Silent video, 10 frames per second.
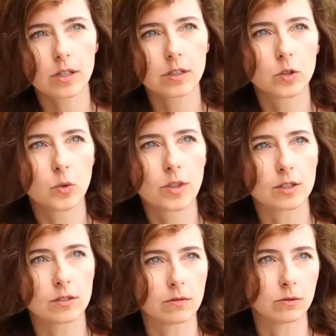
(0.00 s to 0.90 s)
if we're gonna do
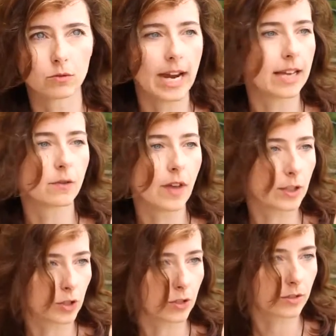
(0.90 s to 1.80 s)
this grand
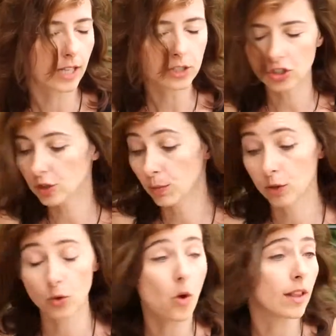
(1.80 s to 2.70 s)
adventure, let's just
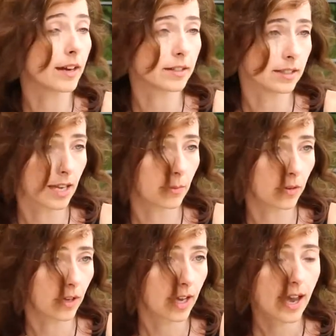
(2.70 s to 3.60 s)
put it all out on the
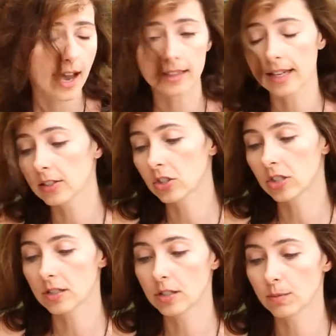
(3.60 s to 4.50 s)
table. And let's
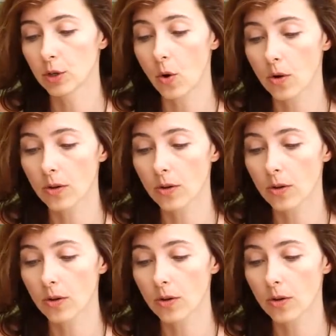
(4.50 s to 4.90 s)
just put,